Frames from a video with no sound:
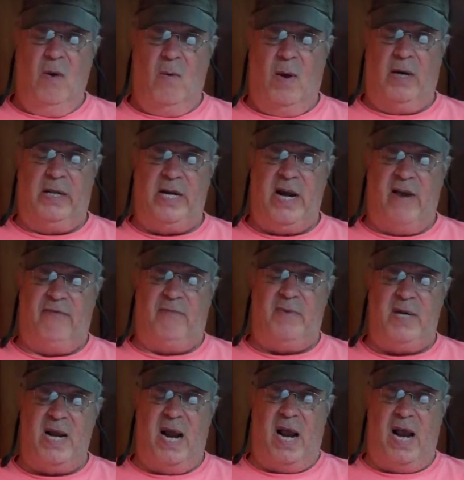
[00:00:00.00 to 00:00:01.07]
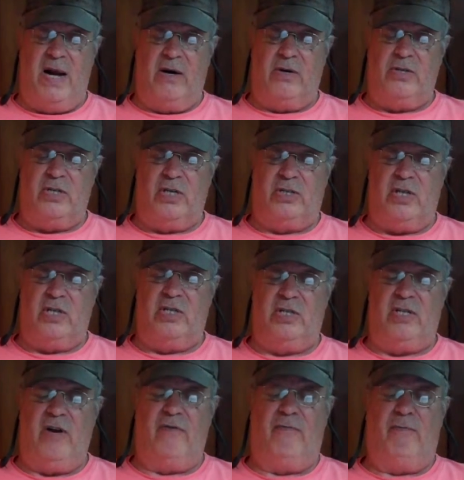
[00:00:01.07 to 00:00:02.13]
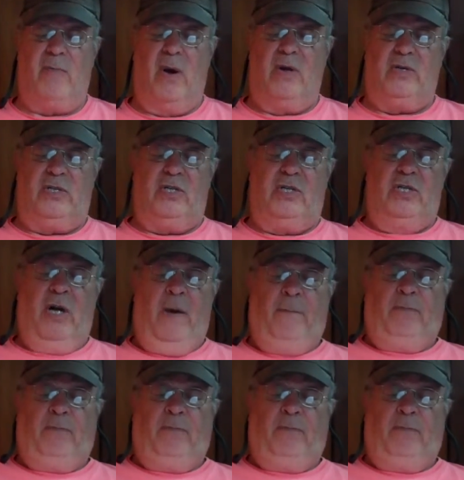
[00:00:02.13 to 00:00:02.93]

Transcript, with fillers: while the FBI are just a stiff bunch